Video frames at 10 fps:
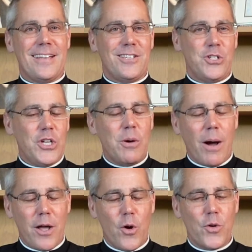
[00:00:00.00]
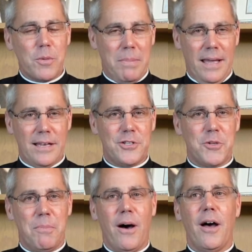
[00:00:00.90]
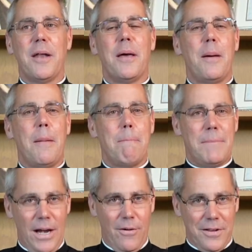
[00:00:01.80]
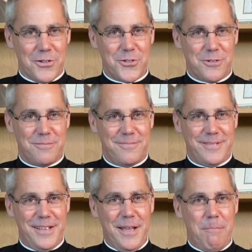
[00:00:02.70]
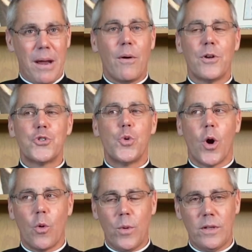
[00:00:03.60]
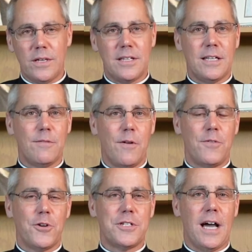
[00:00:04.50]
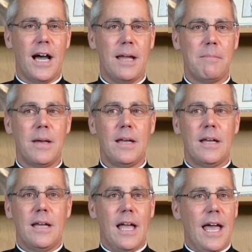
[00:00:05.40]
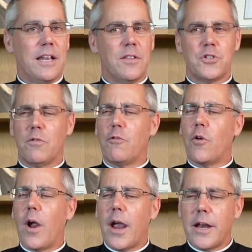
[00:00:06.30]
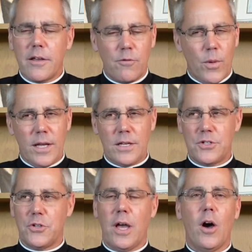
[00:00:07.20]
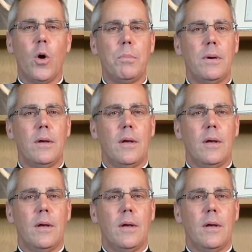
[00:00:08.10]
CYO depends upon parents who are willing to give of their time, and there's a variety of ways to help.